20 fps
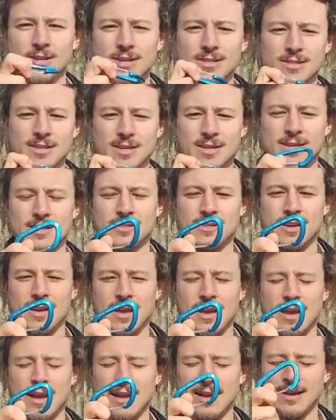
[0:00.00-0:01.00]
This is
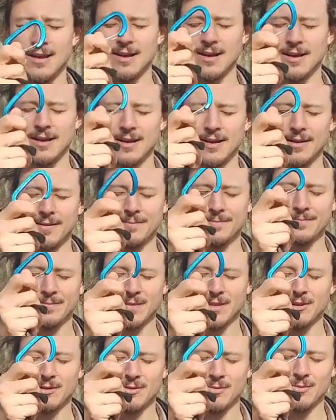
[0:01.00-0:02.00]
a,
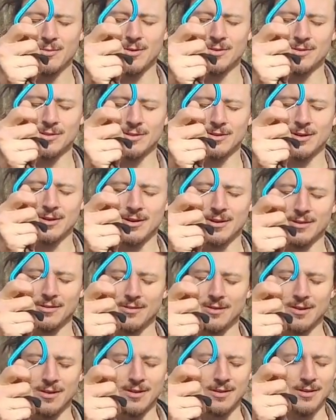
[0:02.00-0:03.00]
what's it
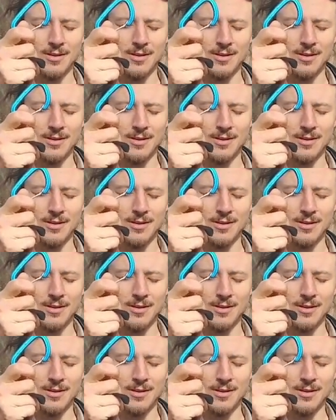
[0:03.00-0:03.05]
called?